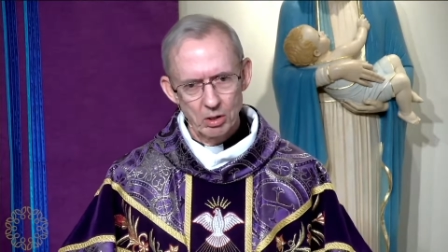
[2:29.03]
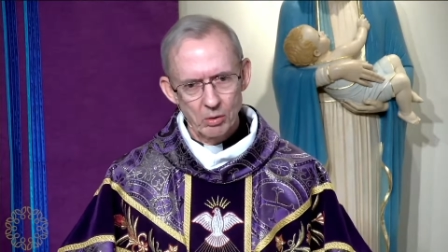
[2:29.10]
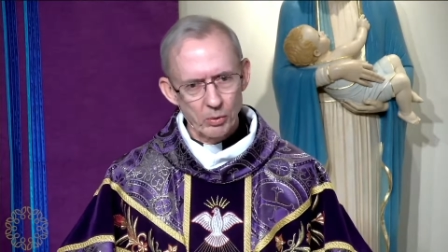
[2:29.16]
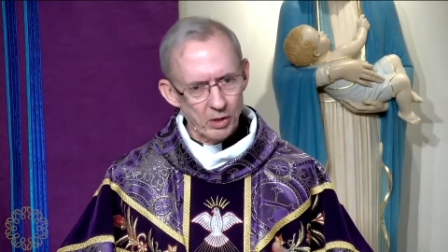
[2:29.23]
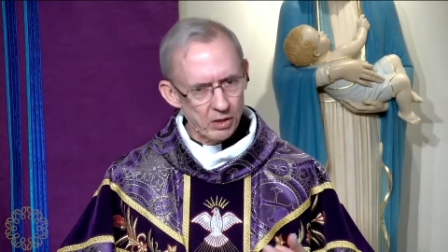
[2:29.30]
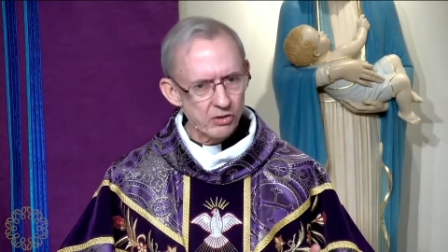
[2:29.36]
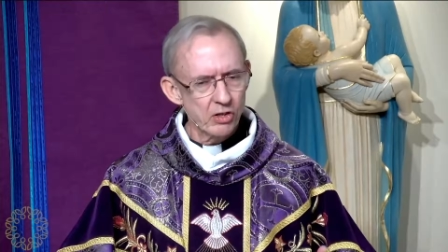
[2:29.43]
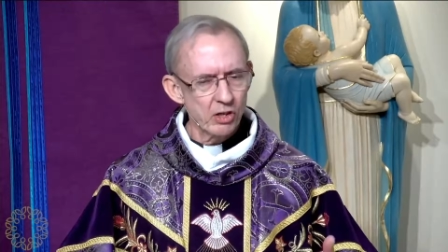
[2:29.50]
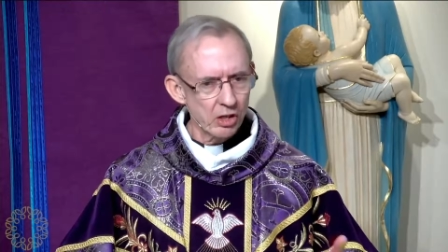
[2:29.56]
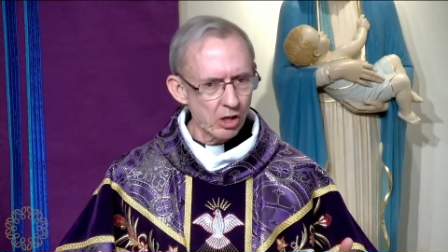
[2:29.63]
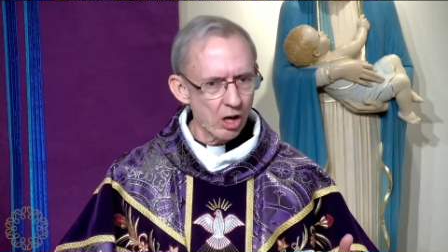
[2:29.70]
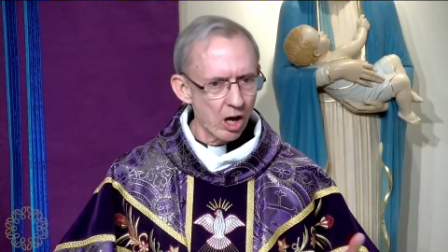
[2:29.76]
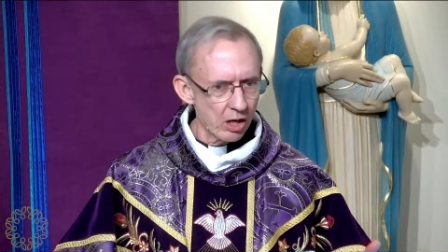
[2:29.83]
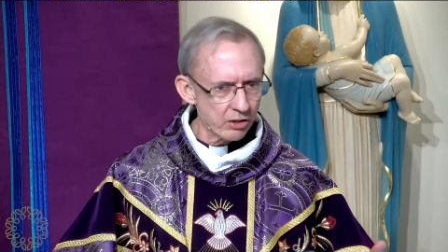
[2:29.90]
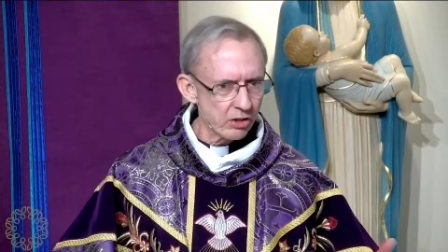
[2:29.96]
we can see the
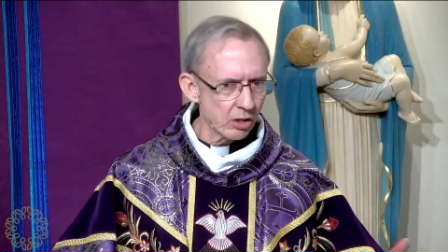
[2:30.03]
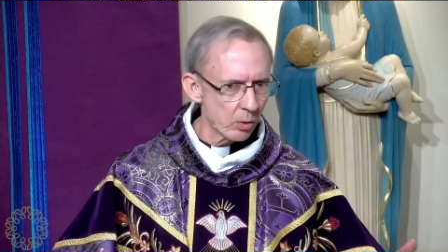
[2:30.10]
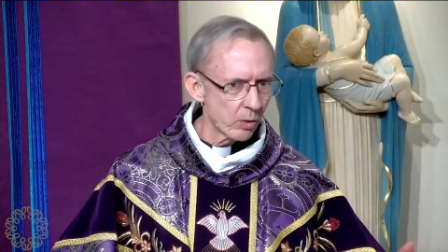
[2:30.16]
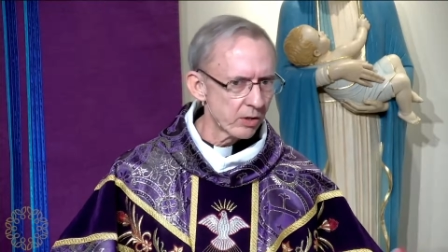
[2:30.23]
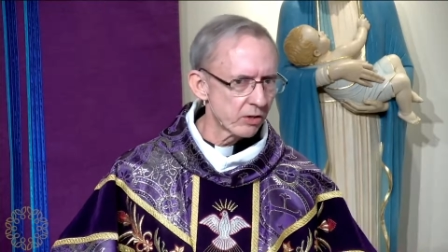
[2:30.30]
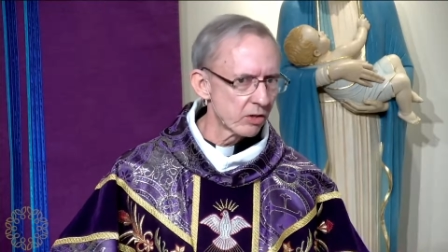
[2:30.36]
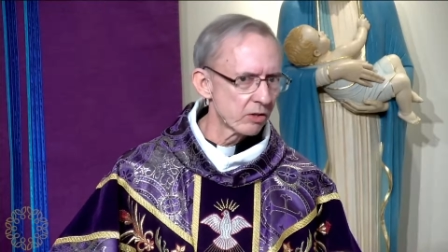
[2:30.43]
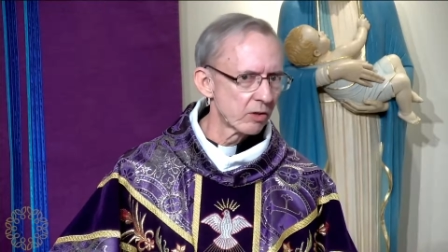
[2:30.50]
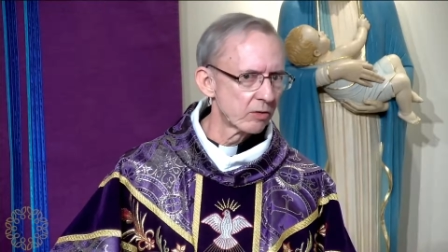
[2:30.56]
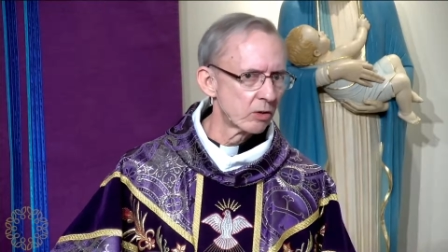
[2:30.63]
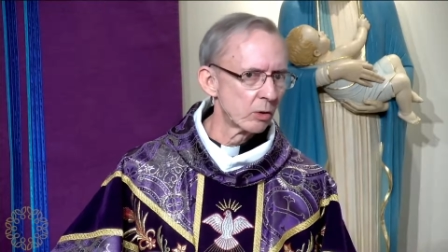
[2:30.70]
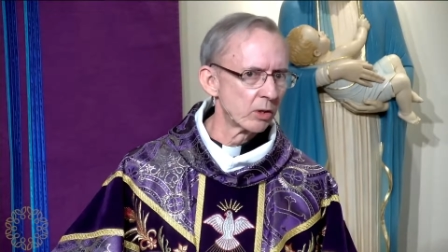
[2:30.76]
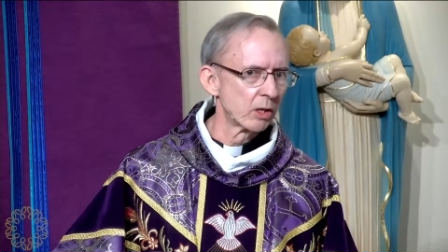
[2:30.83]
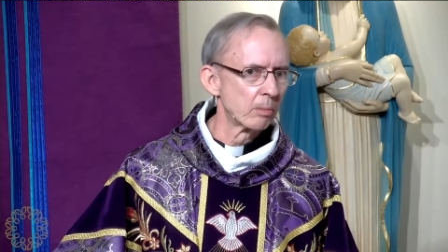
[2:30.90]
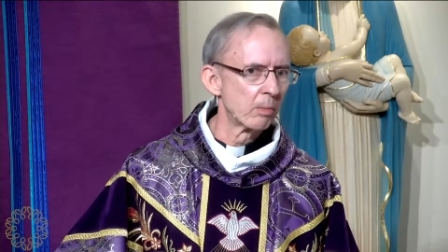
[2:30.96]
consequences of
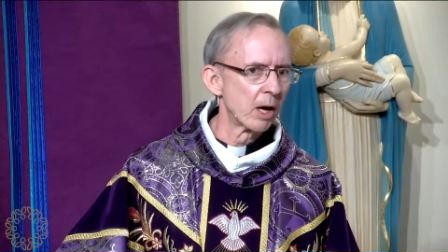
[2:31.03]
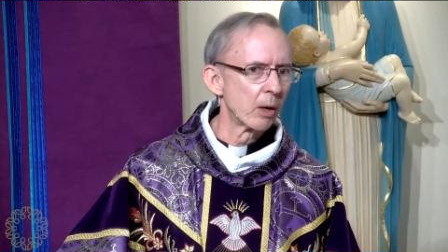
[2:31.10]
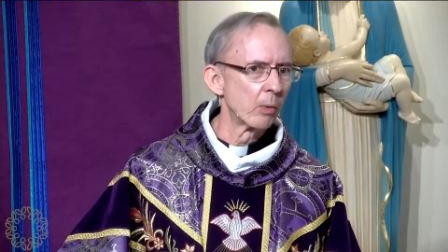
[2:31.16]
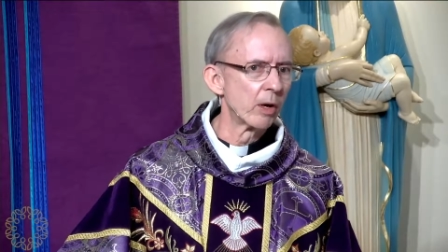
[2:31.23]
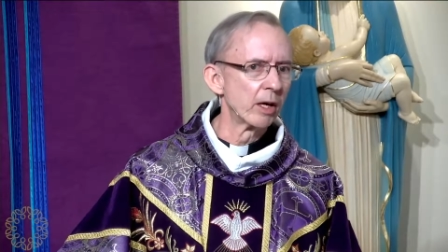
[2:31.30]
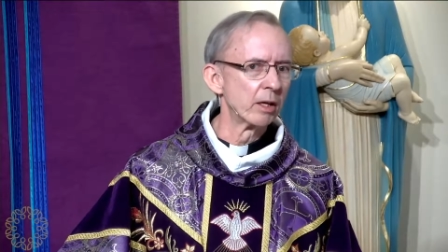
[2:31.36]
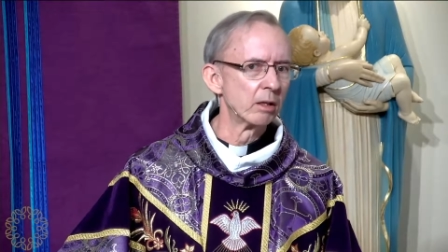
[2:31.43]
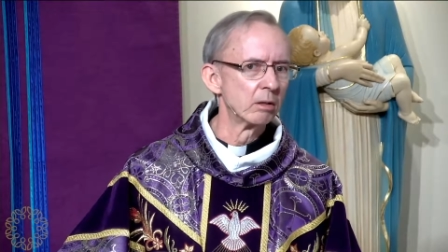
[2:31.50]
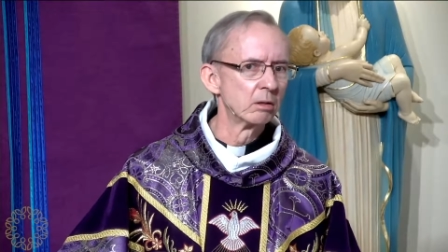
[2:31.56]
doing it my way.